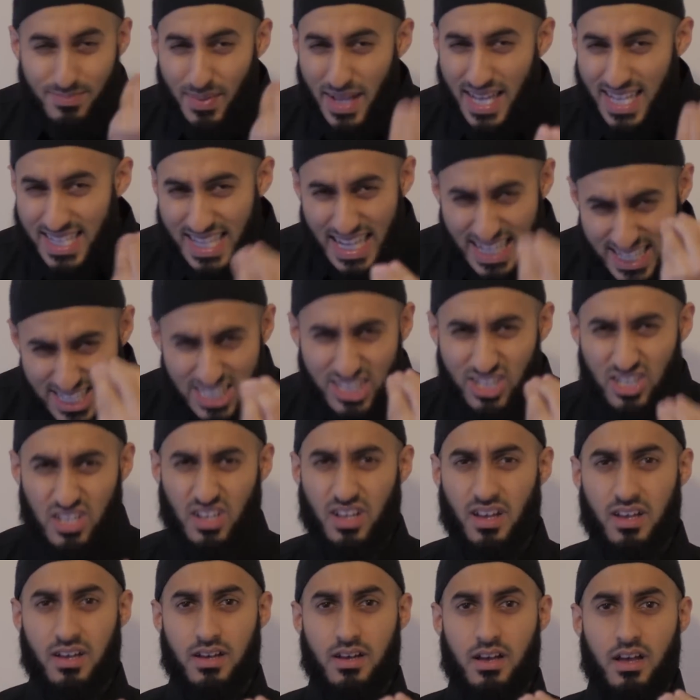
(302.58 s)
pay attention.
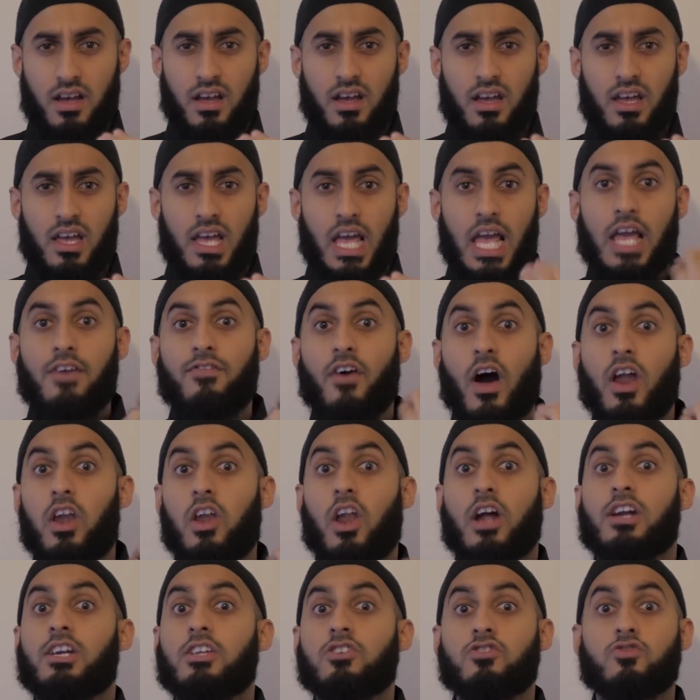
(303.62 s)
If
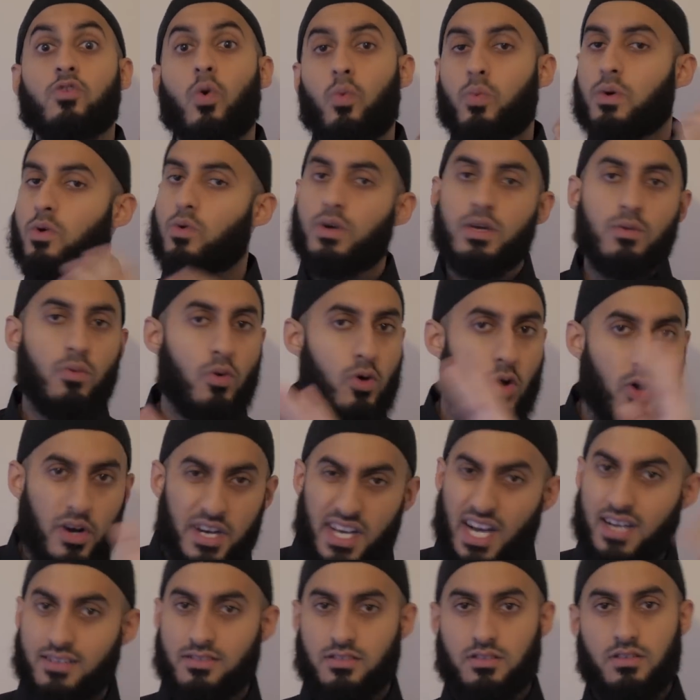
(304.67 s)
Allah does not will, He won't
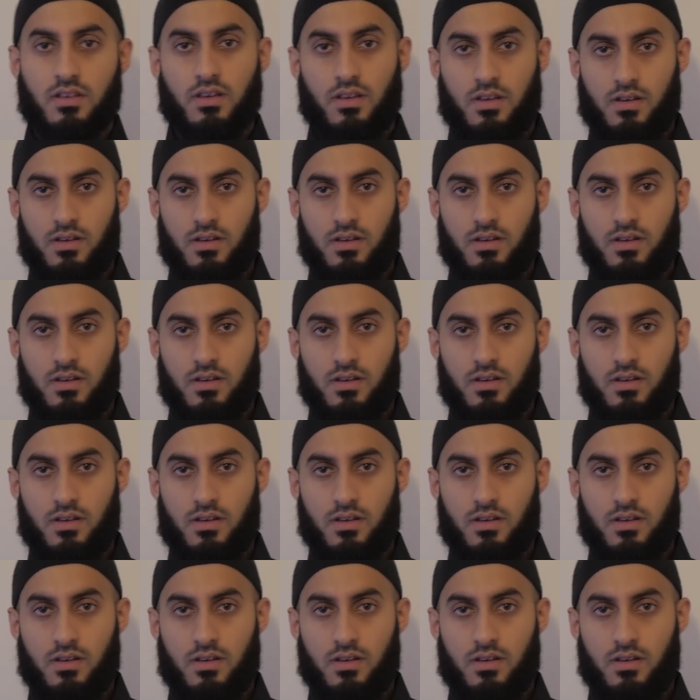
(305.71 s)
honor us.